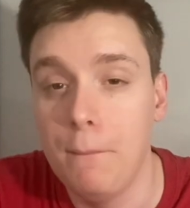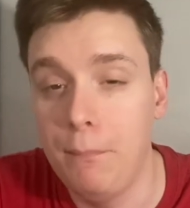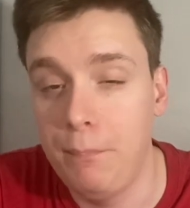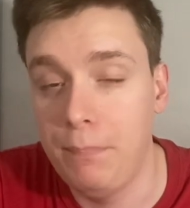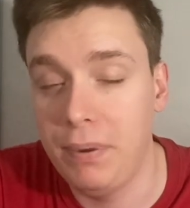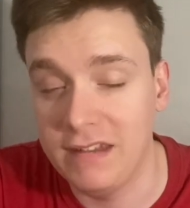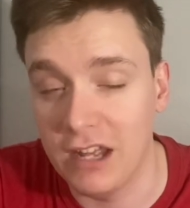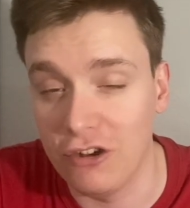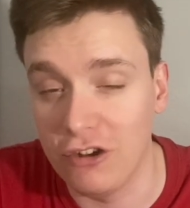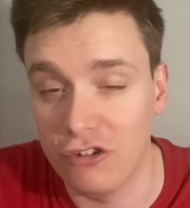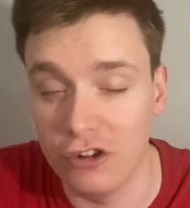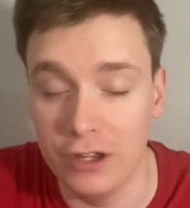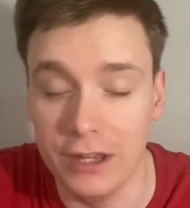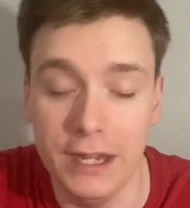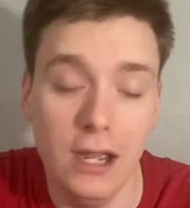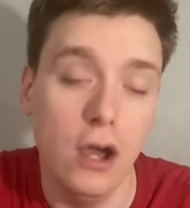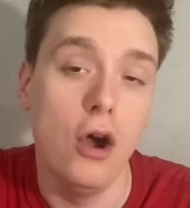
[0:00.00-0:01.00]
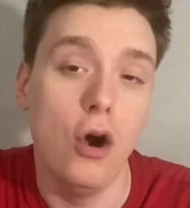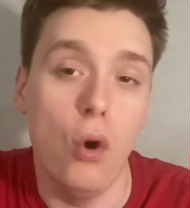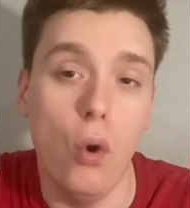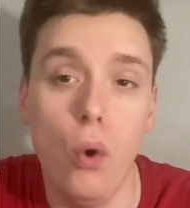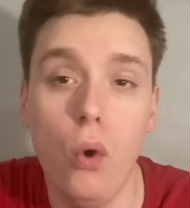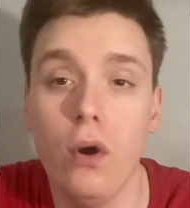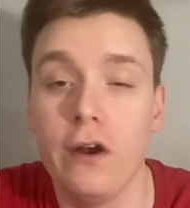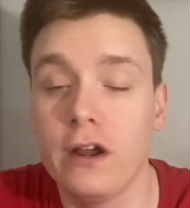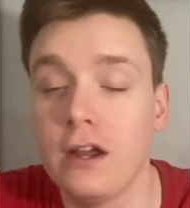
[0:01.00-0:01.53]
potentially,
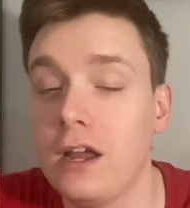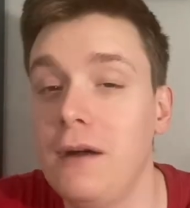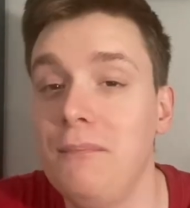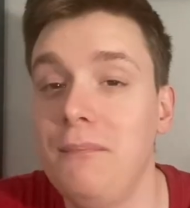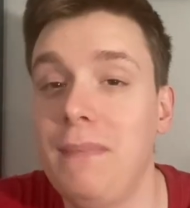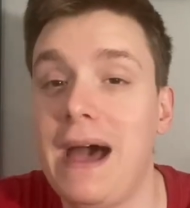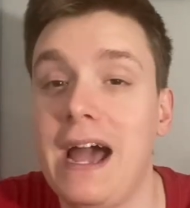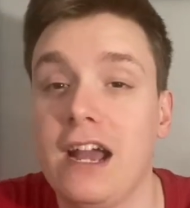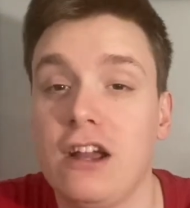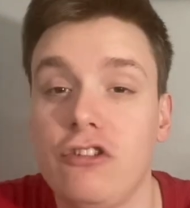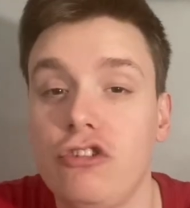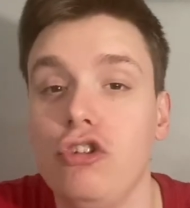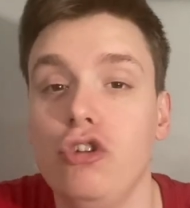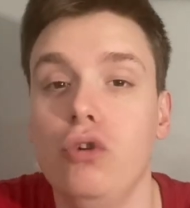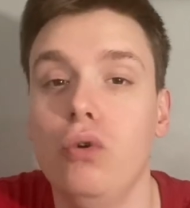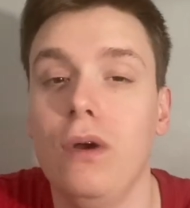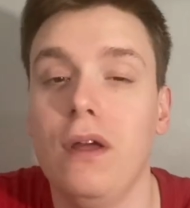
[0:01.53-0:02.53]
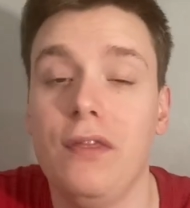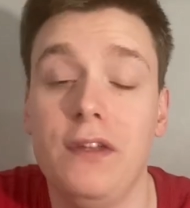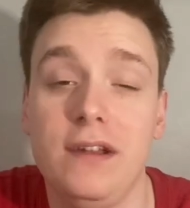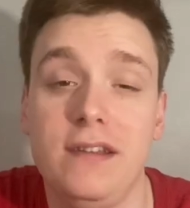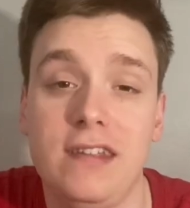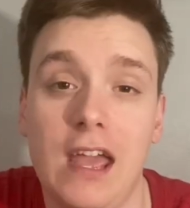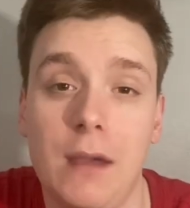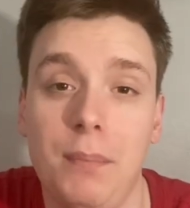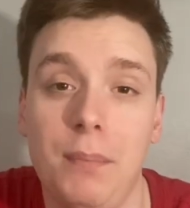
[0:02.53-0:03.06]
or come back to the
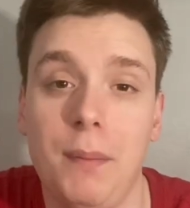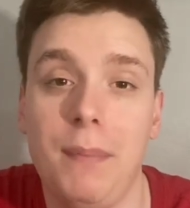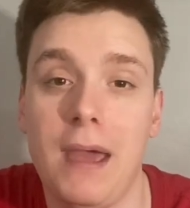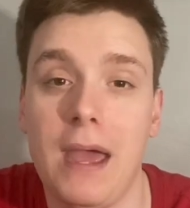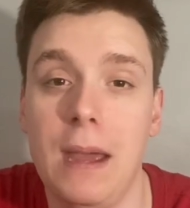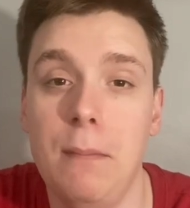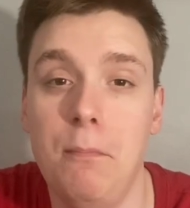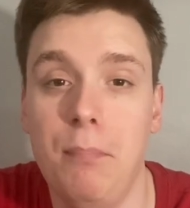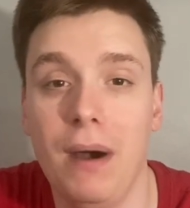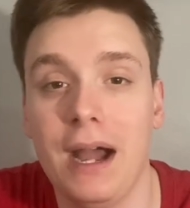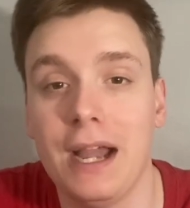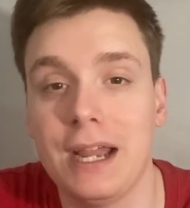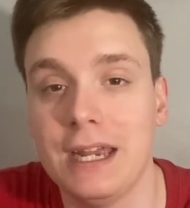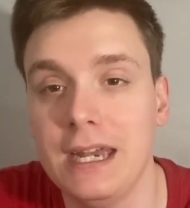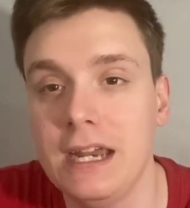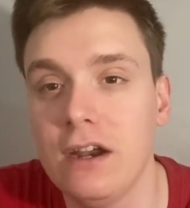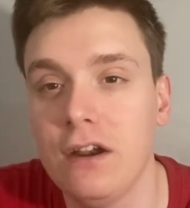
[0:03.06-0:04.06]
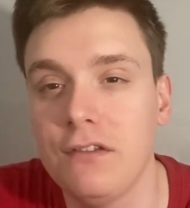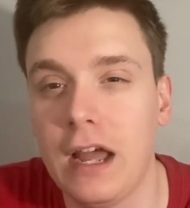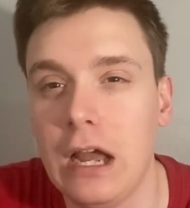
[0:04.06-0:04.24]
Tampa Bay Buccaneers.